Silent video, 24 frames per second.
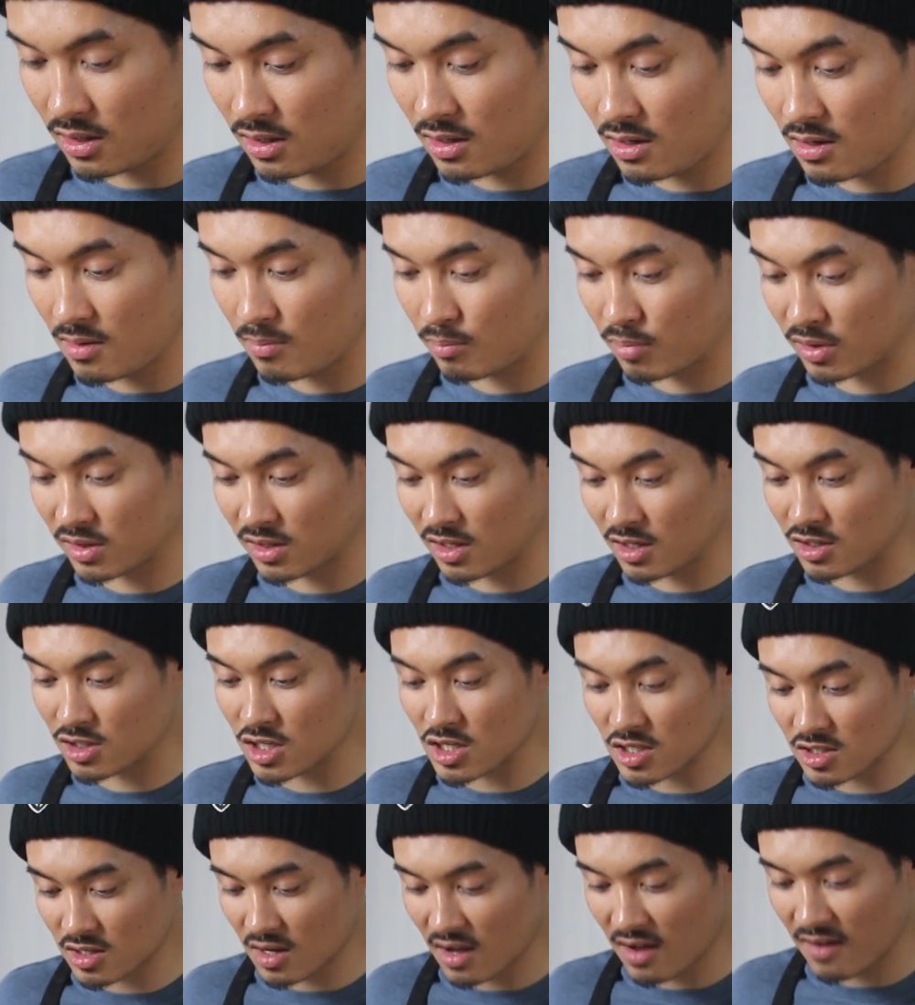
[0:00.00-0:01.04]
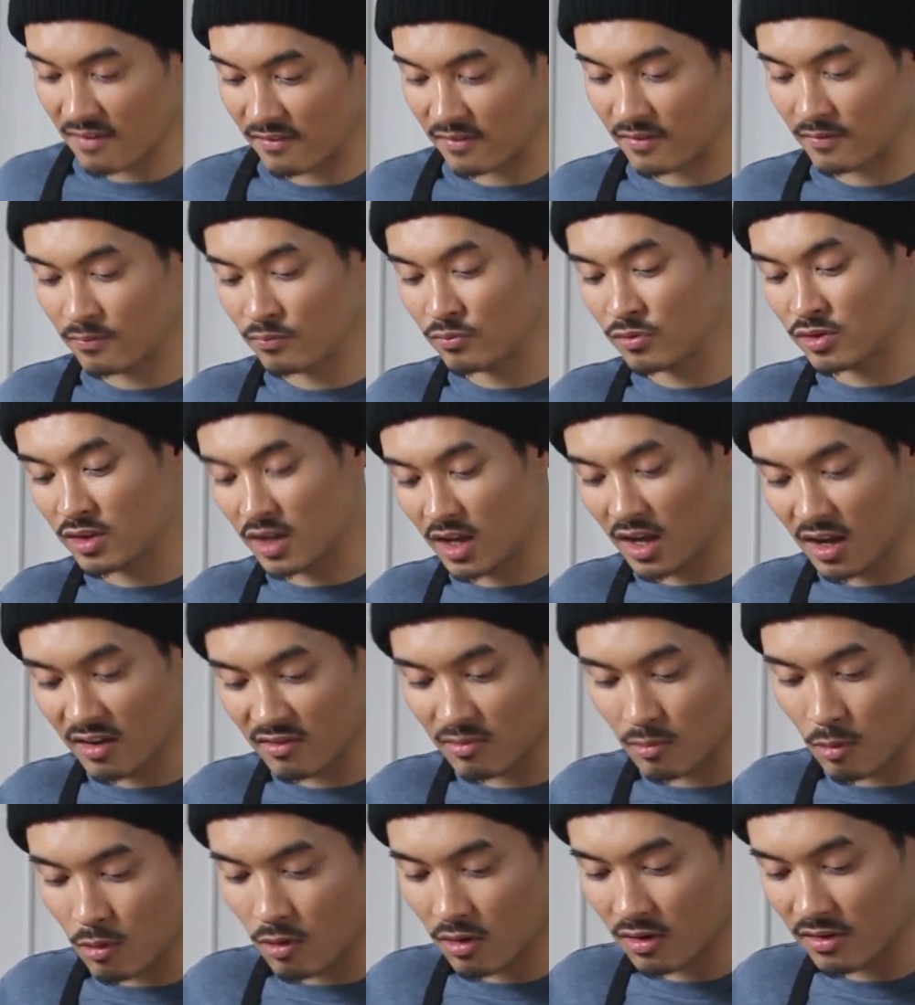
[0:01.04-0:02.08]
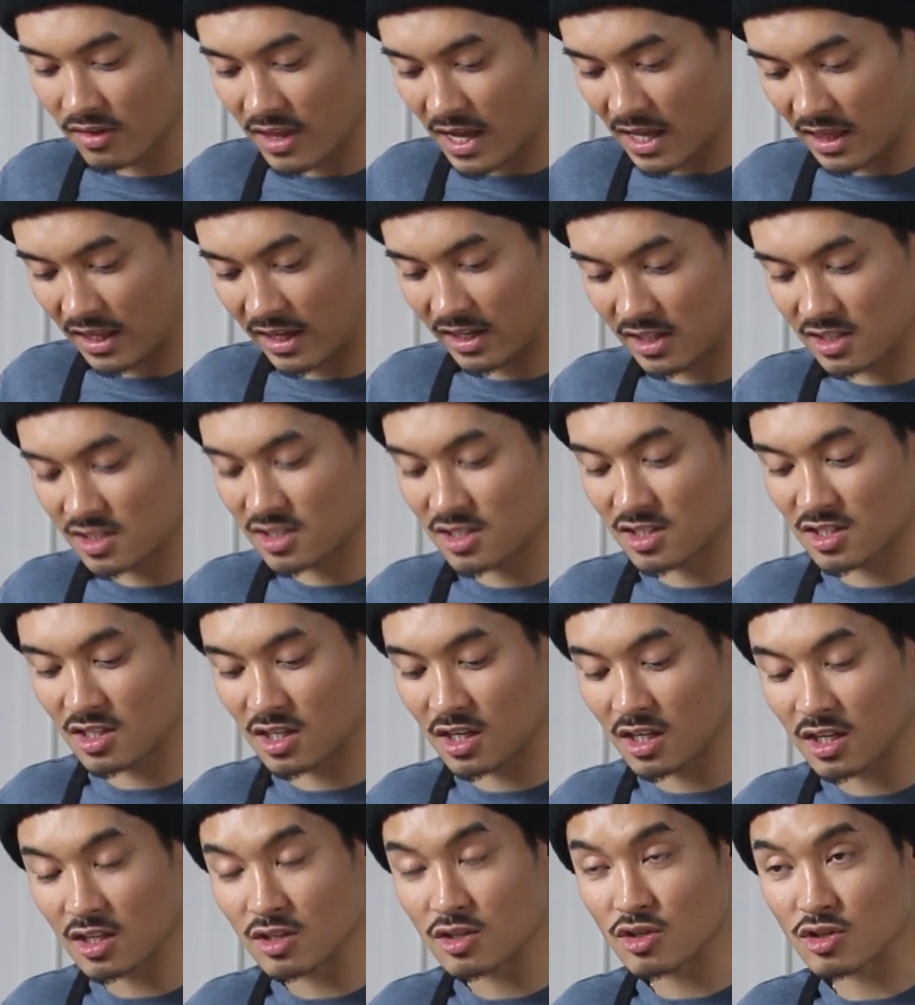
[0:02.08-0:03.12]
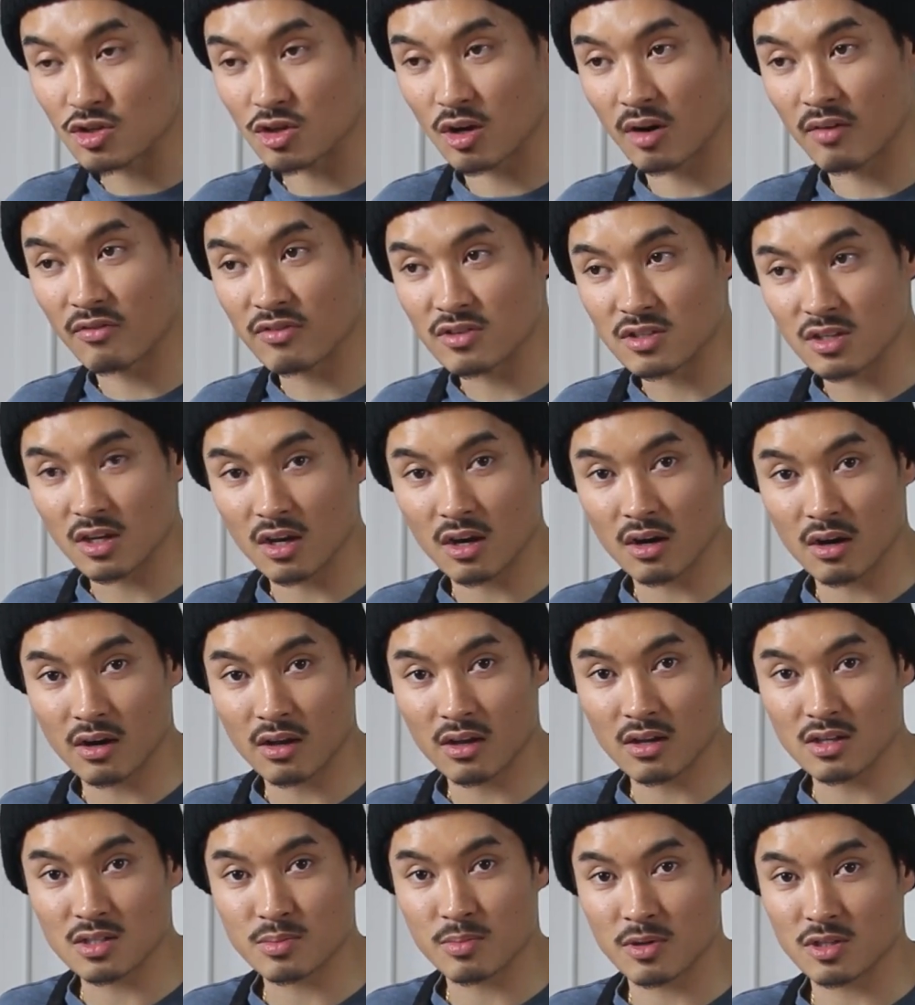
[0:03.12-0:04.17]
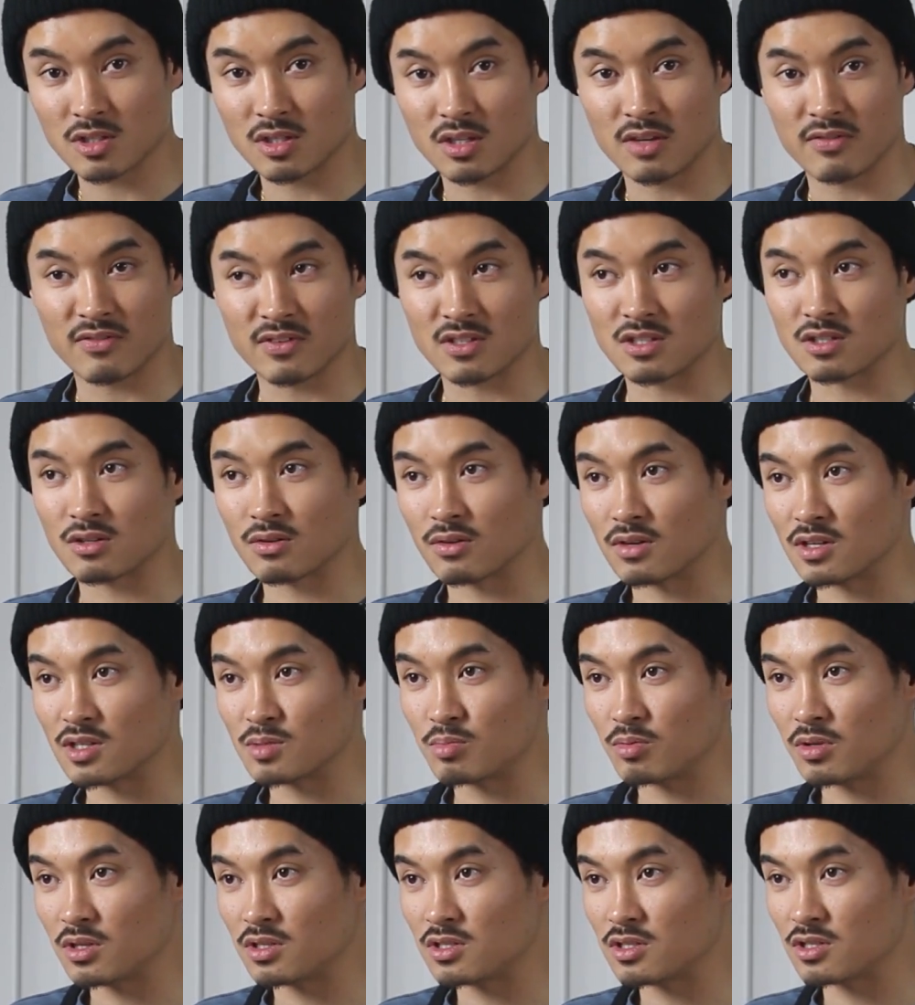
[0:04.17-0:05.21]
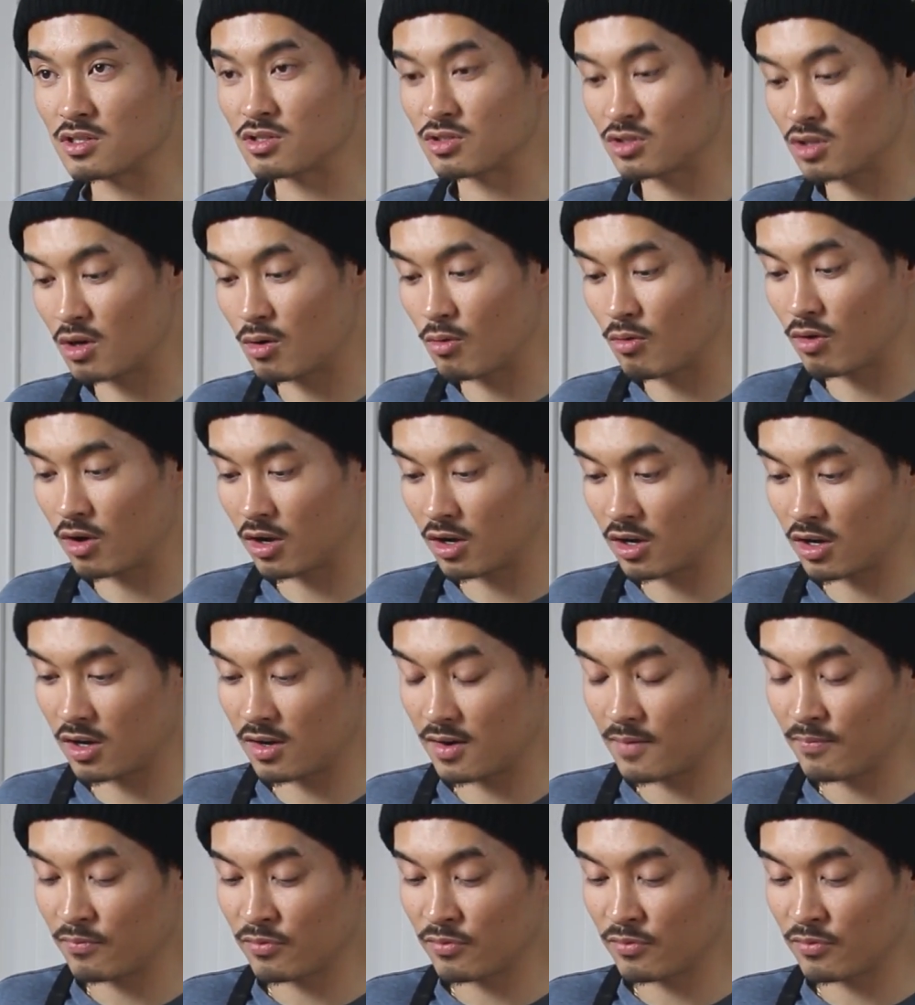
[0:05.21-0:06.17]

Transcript: eat, but they have more of that like skin surface area, especially if it's crispy, it's just so good.